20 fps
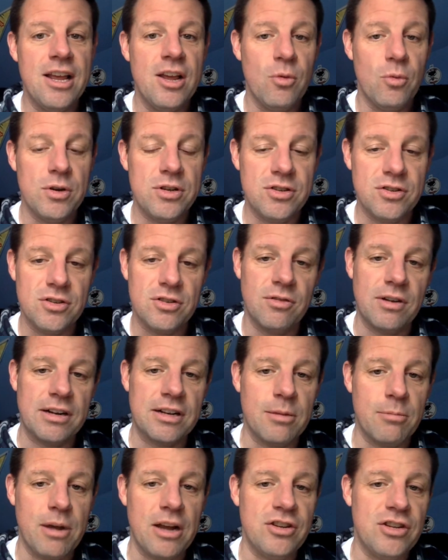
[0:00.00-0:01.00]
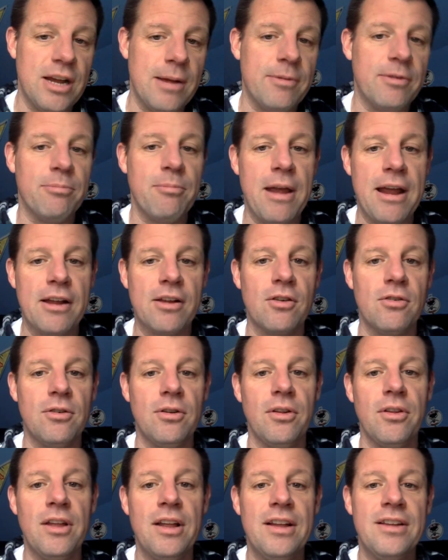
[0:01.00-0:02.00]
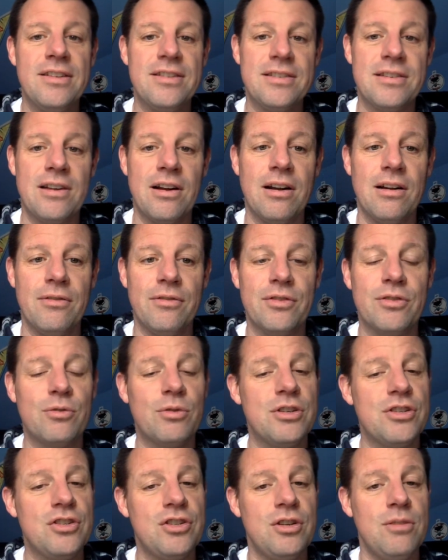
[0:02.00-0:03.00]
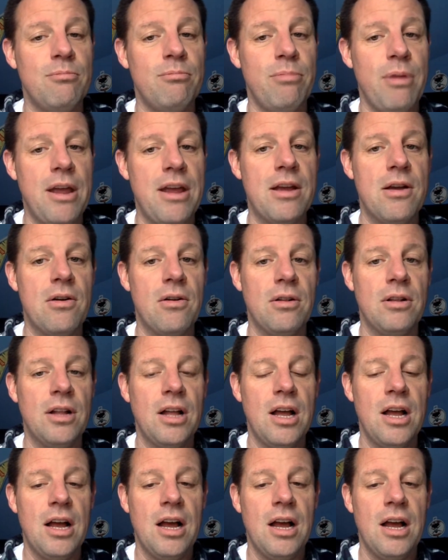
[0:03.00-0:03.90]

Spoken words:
which is directed by James Mangold, stars Christian Bale,